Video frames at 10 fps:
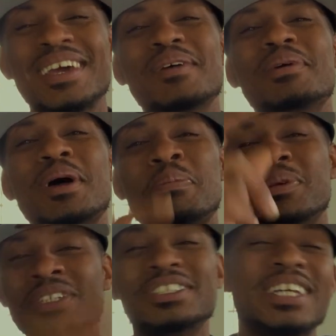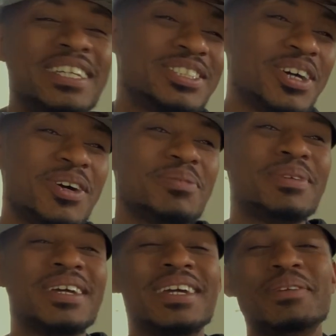But I appreciate y'all,
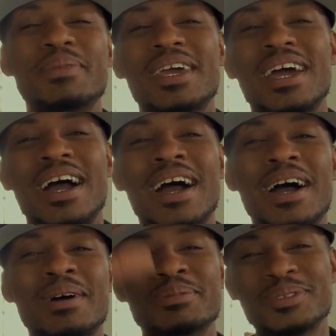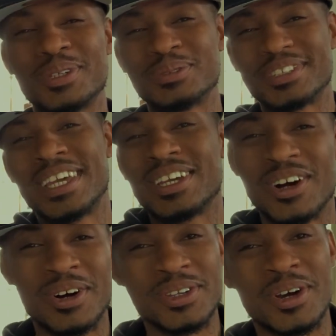man, Hop, Tank,
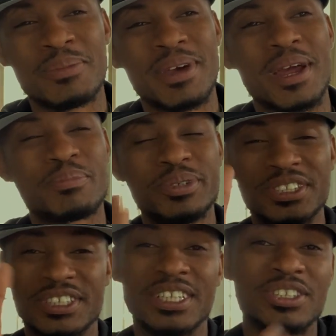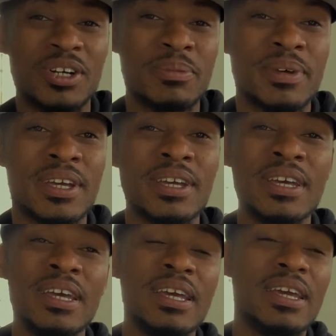all y'all, man. I appreciate y'all, man.
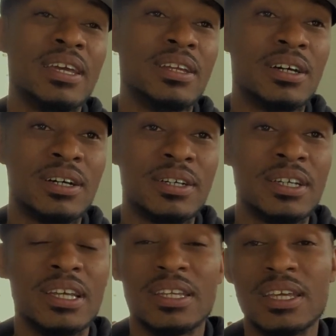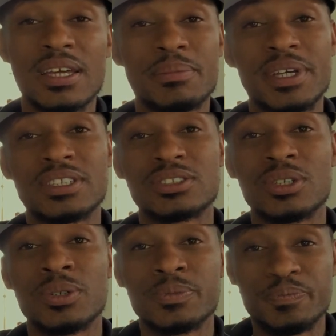And yeah, man,
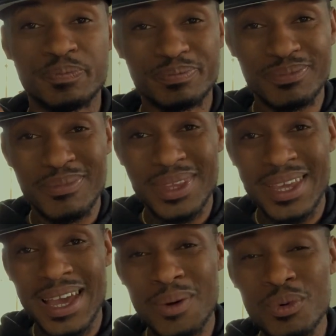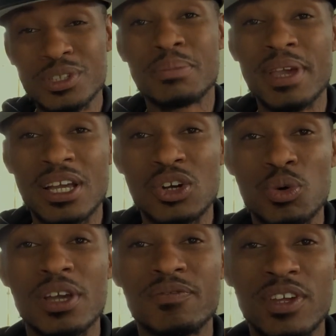so I want to make a
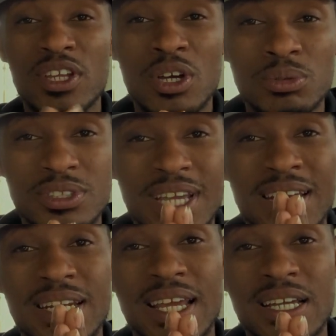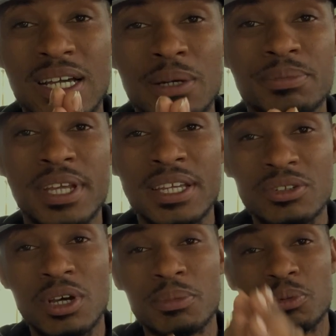quick video. It's kind of like an
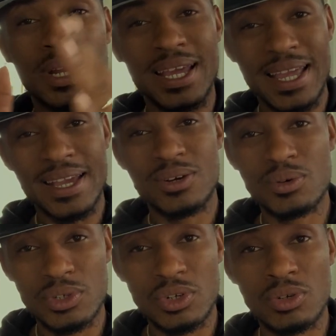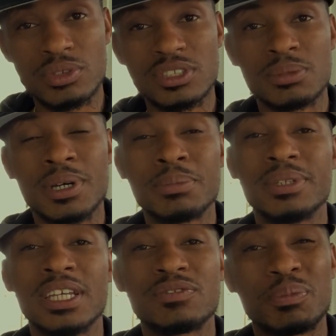update, what I got going on. Just some
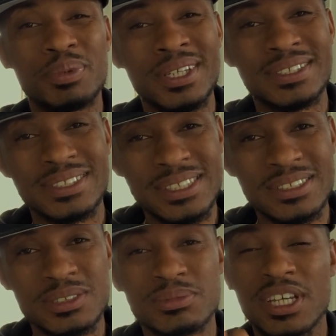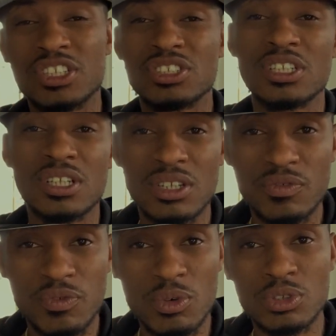updates for peak season, some things you need to
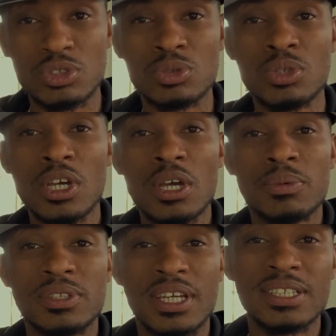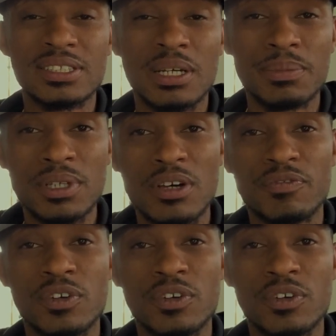look forward to with things coming up.